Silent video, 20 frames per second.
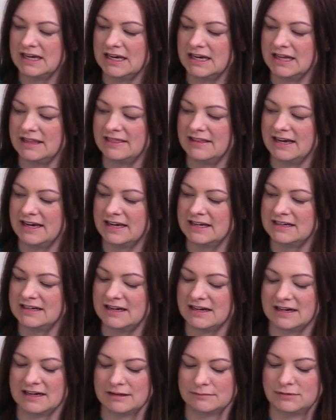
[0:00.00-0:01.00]
And
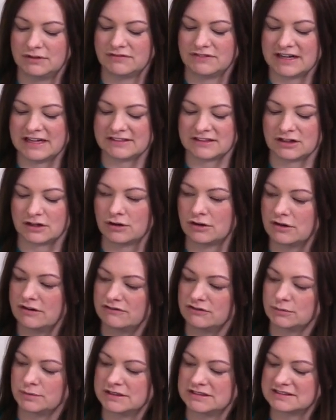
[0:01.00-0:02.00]
then um, you've got the
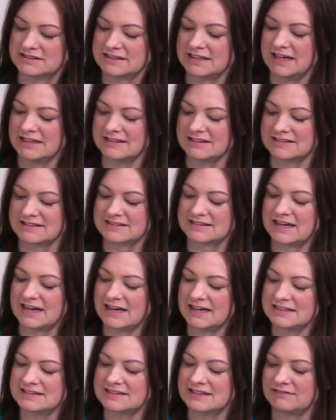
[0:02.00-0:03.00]
curved ones on the
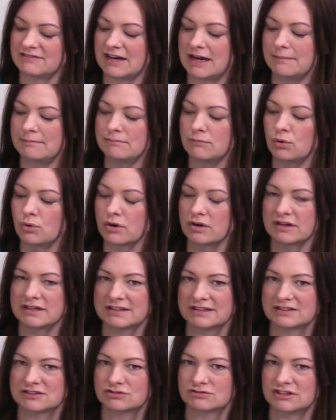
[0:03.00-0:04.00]
sides. They've got more
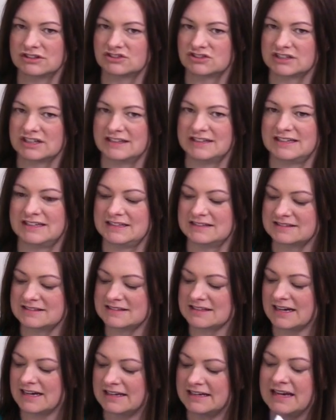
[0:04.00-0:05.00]
illustration on the
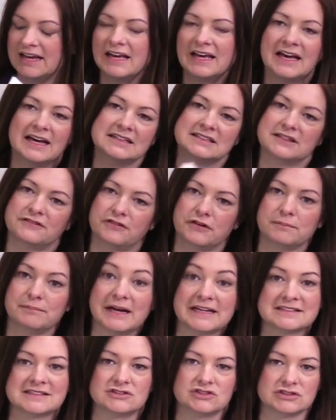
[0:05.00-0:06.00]
inside and different
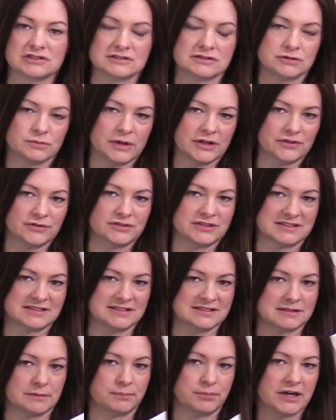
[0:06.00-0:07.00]
messages. So whether
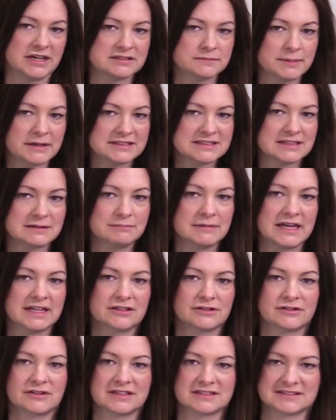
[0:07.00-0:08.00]
this is a prospecting
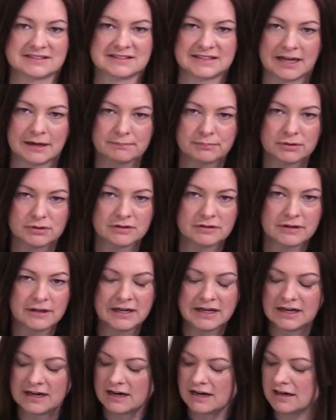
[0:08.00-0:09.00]
mailer, a
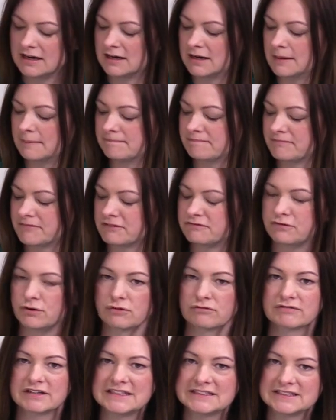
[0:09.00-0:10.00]
sample, um,
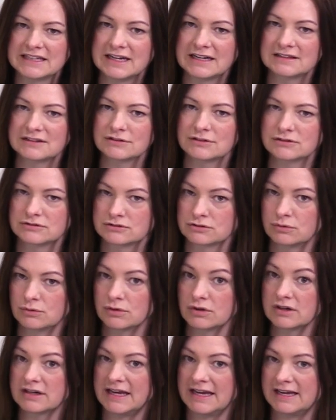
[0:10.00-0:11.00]
for retailers
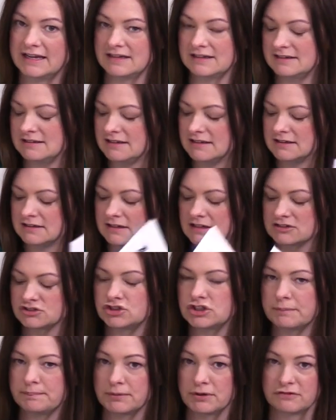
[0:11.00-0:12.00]
or a, a
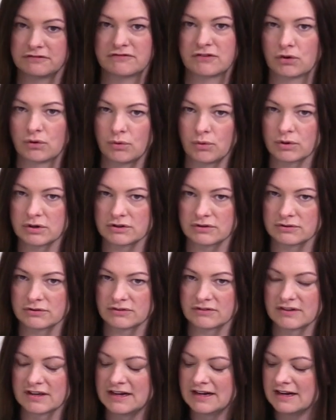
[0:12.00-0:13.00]
shipper for
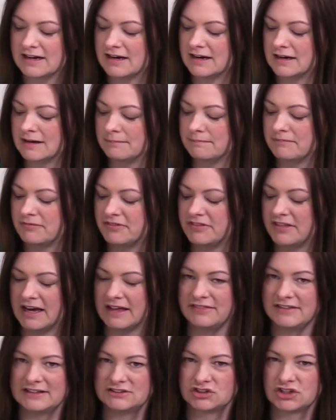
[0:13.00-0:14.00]
orders. Um,
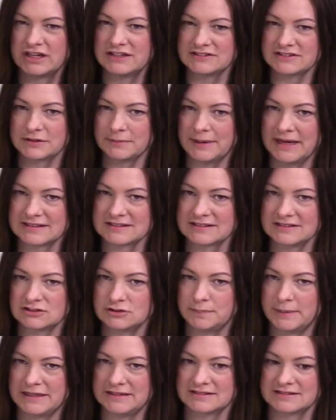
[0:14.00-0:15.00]
then they change the
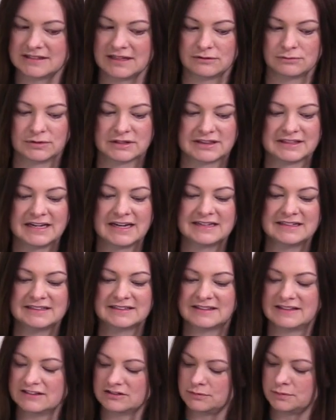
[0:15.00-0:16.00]
message based on what that
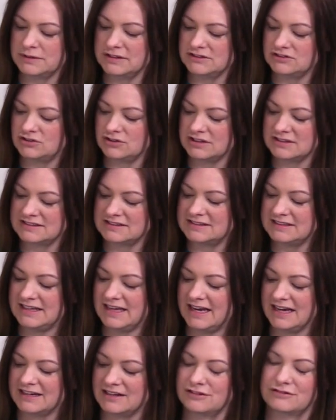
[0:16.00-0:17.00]
is. This one, as you can see,
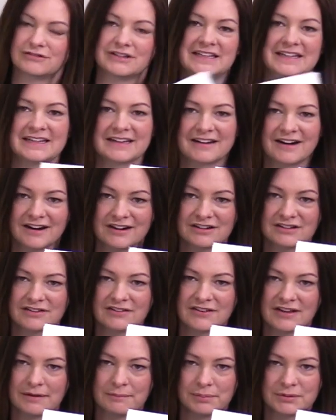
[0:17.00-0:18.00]
had a greeting card
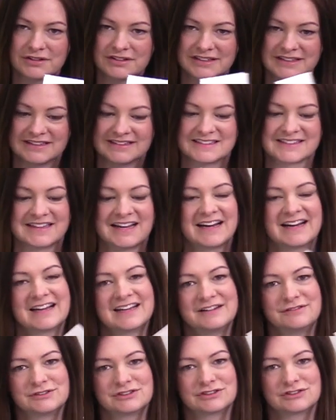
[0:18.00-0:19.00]
sample
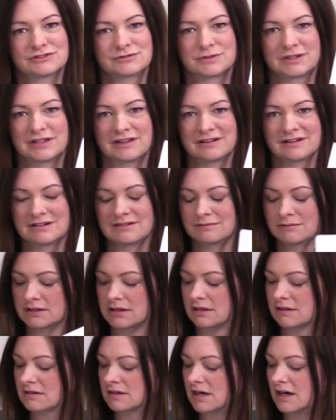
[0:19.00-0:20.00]
inside, which is one of their
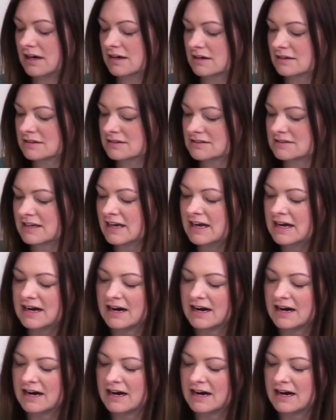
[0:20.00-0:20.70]
one of their cards.